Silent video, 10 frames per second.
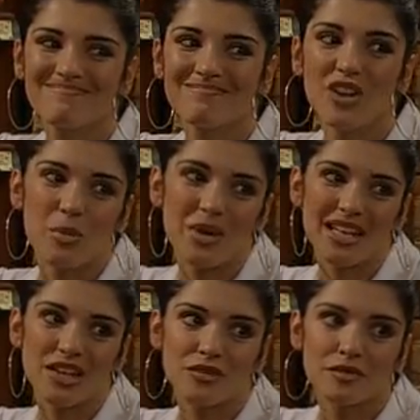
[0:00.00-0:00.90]
Not me,
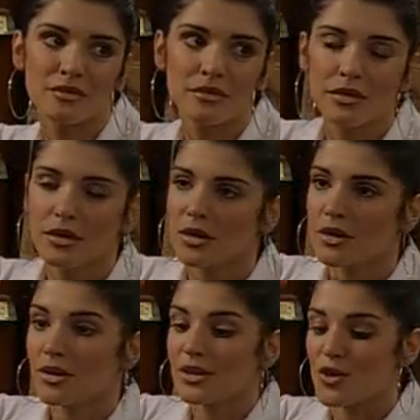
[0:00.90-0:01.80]
love.
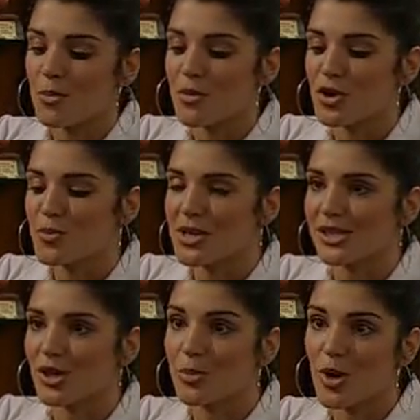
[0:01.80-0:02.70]
Don't remember you being
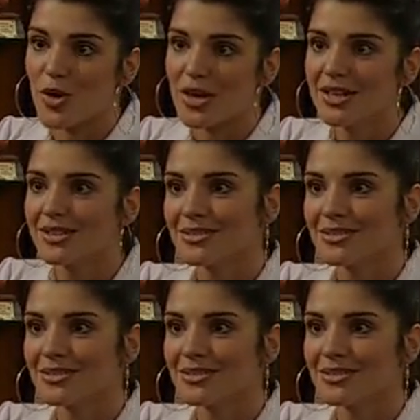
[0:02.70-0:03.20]
so boring.